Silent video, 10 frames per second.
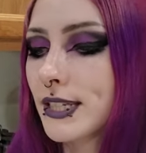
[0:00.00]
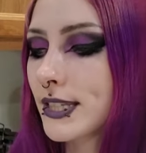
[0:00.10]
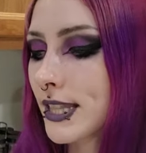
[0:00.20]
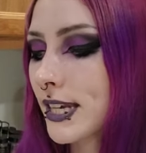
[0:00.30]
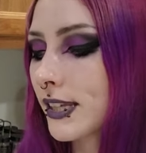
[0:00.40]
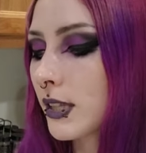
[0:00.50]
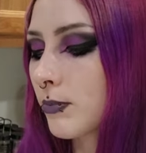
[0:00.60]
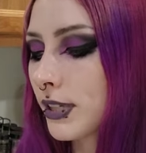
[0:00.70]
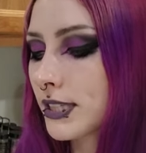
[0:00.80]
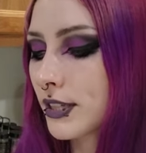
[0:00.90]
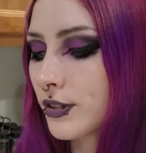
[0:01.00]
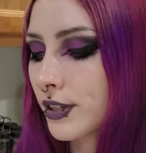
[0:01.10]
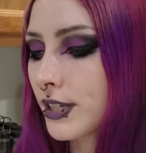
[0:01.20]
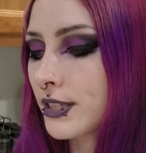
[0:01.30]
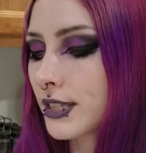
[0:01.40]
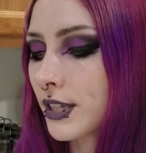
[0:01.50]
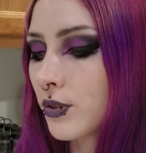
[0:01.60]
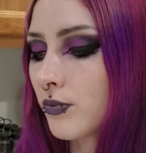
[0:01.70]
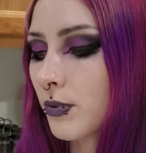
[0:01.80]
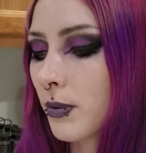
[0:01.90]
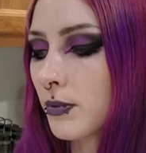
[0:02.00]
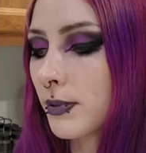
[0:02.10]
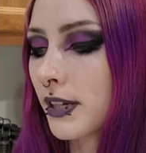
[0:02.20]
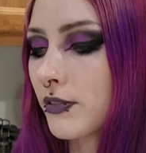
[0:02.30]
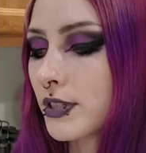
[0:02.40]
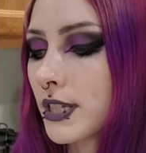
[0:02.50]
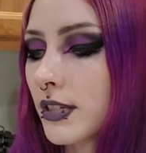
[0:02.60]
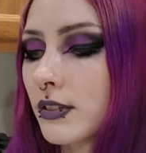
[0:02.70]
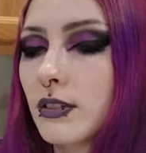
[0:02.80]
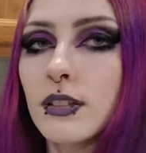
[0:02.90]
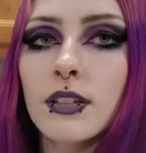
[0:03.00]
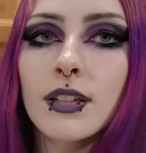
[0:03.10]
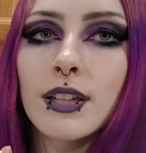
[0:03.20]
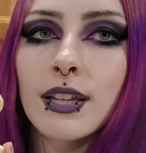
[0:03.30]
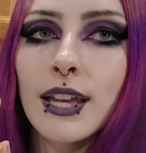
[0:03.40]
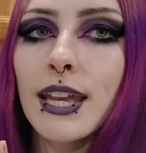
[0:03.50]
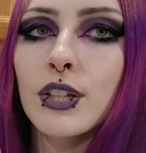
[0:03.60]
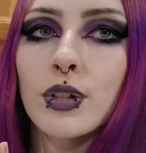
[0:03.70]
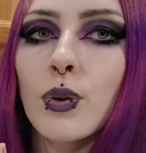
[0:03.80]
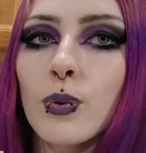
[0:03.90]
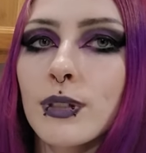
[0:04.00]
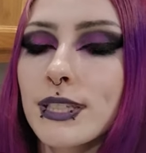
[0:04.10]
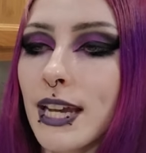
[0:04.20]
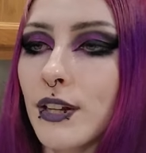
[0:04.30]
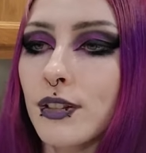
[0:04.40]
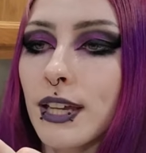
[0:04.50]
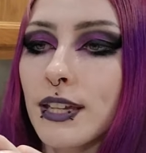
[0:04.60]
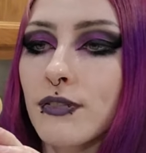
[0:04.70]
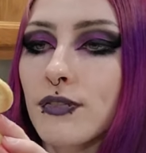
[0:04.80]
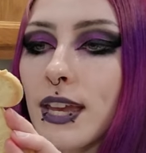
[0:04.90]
aesthetically pleasing cookies that you have probably ever seen in your whole entire life.